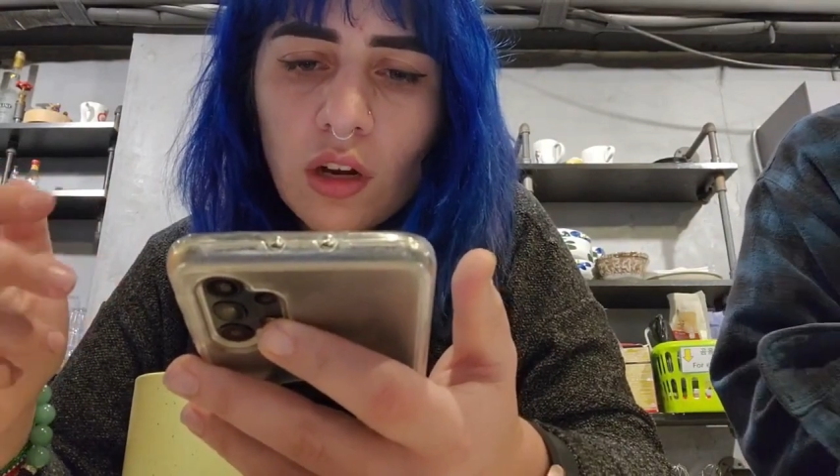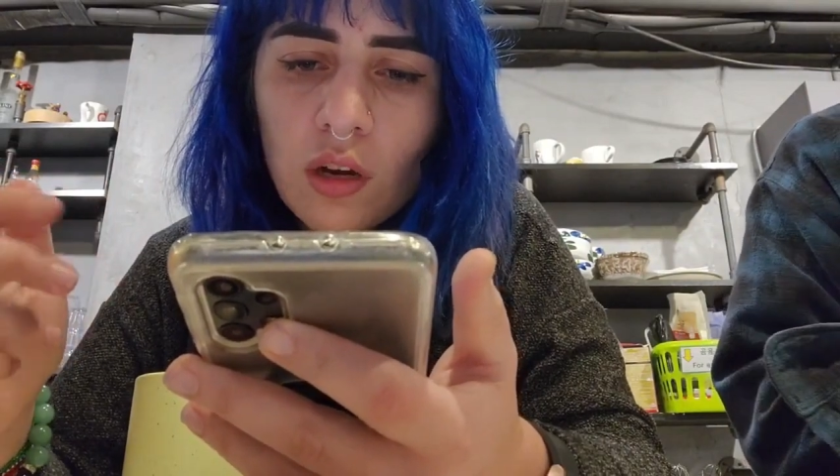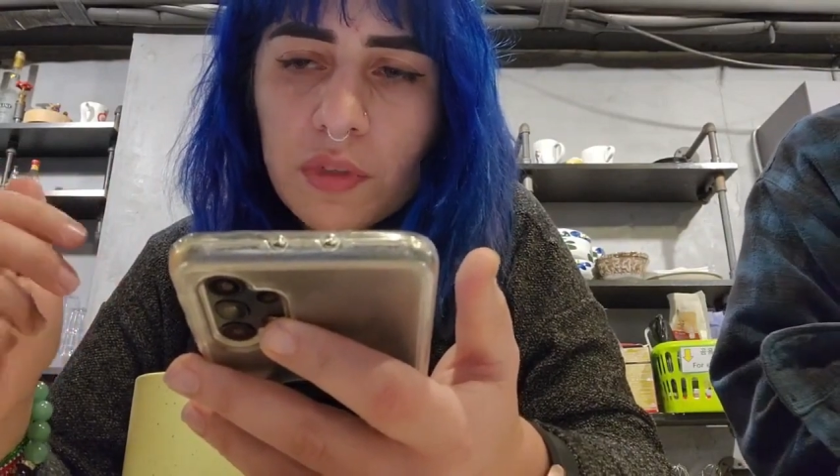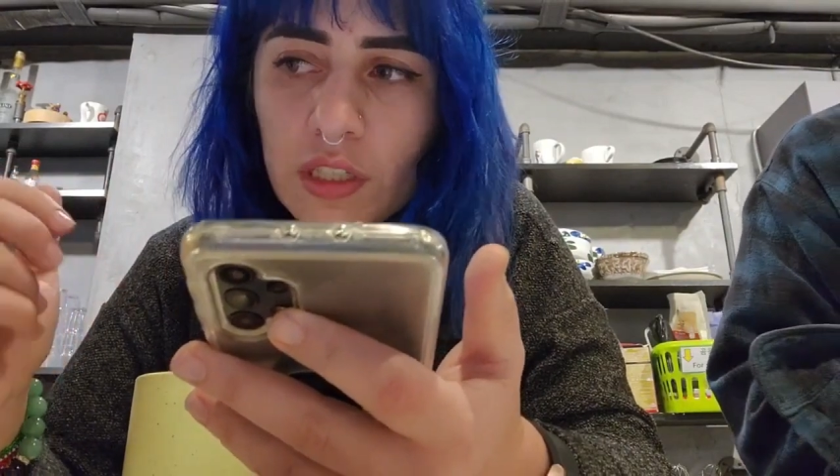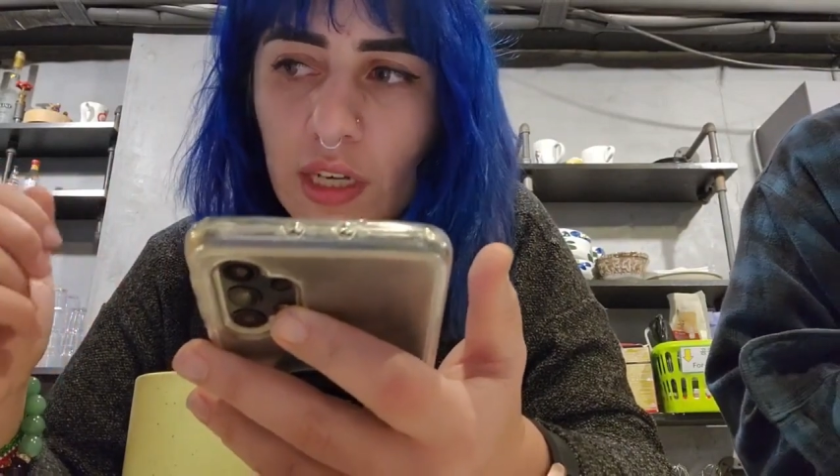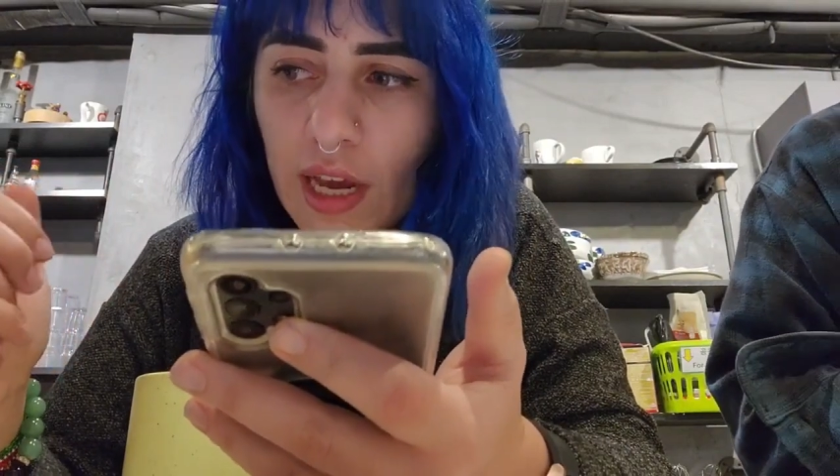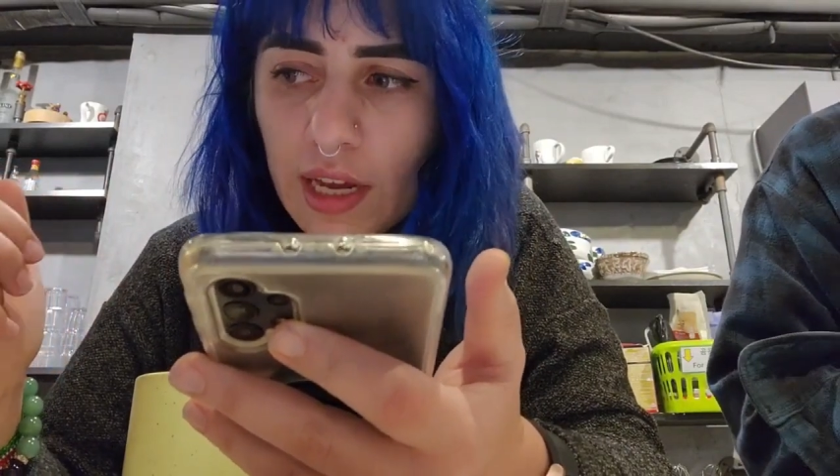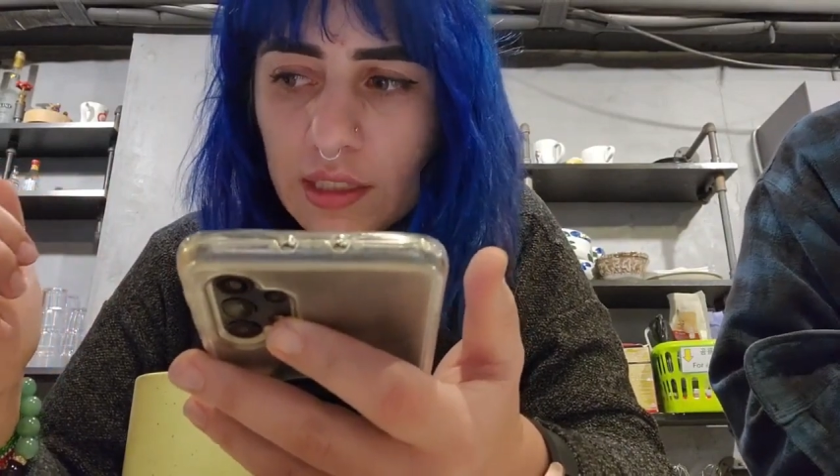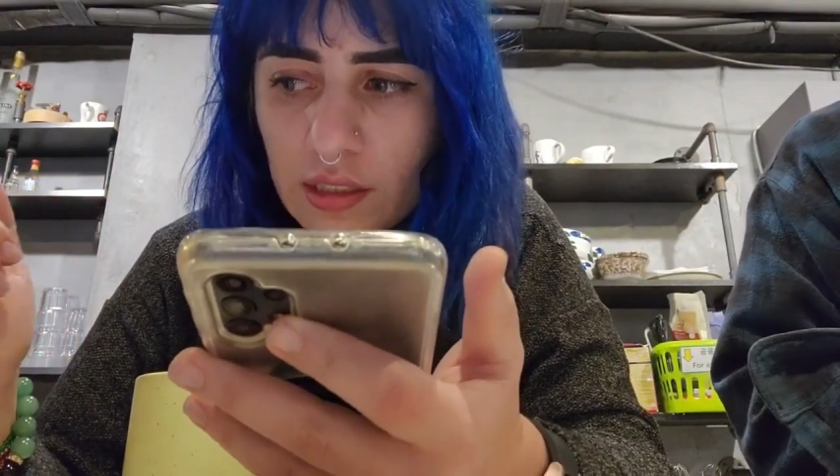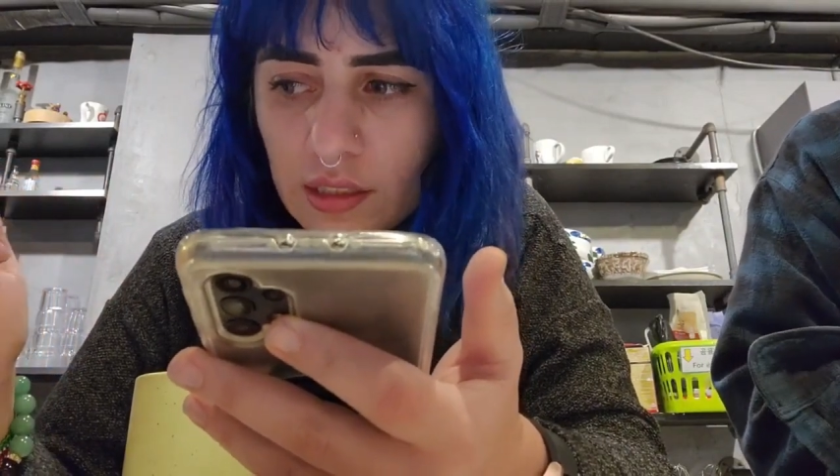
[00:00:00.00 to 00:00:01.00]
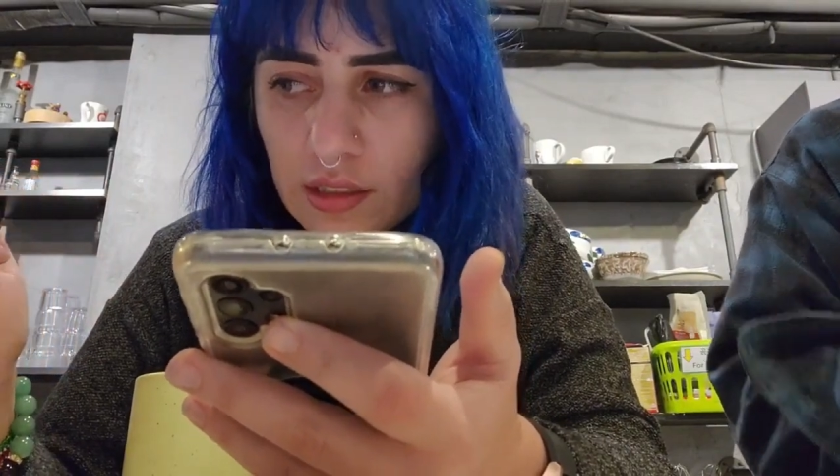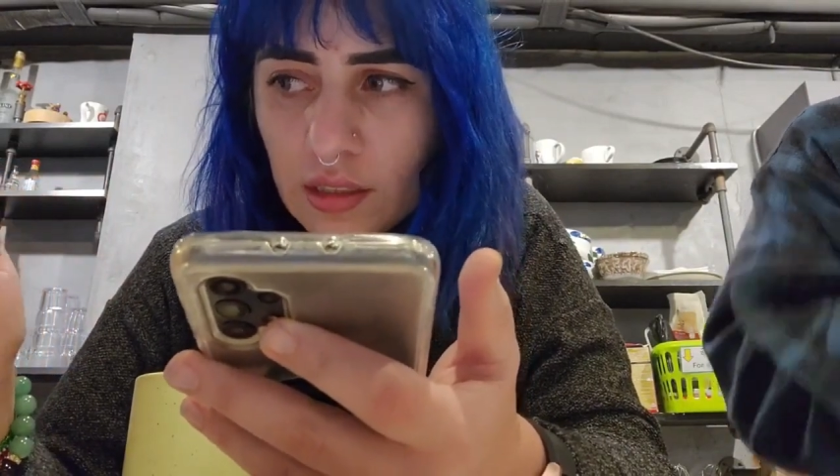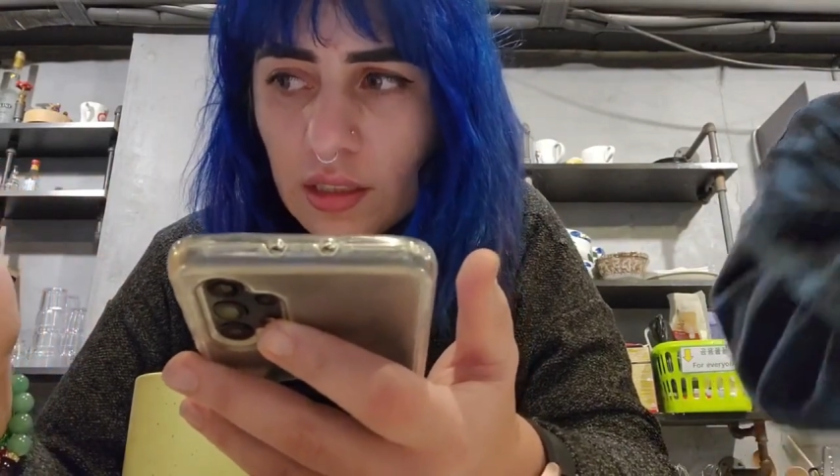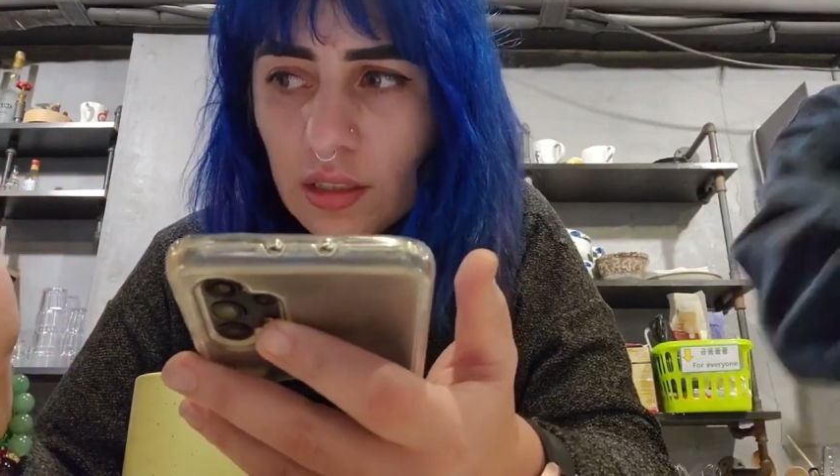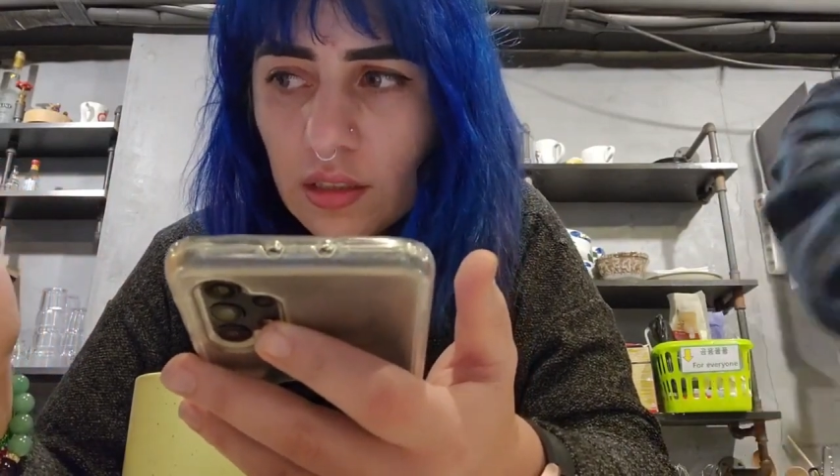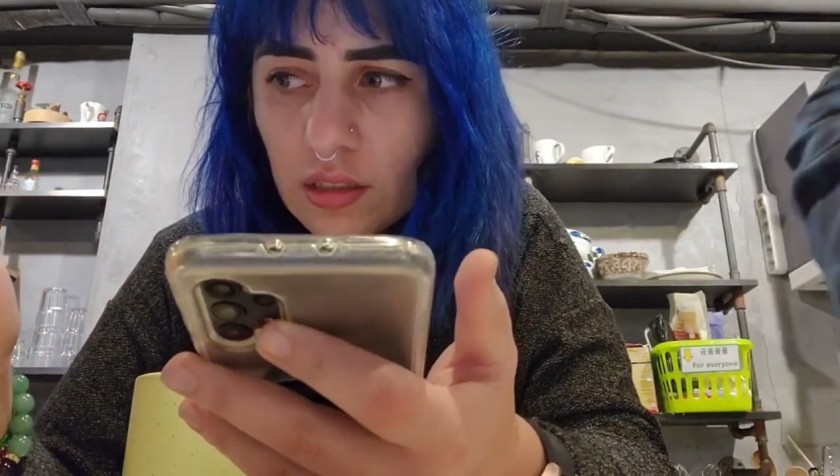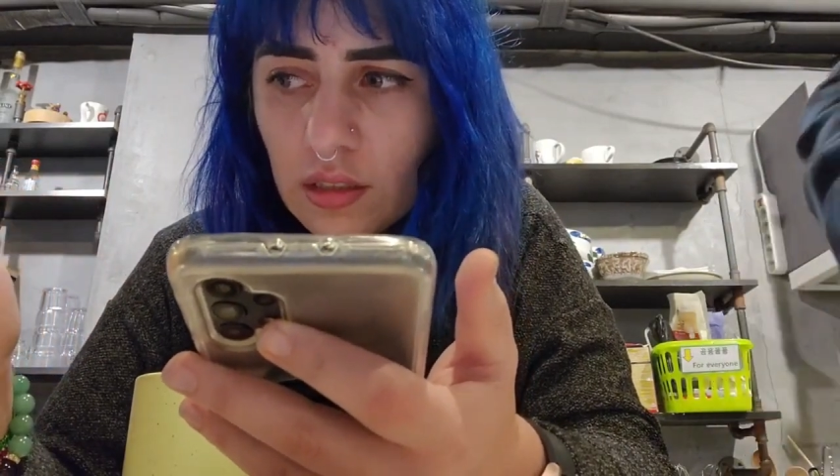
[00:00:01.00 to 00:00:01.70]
almond, and adley tea,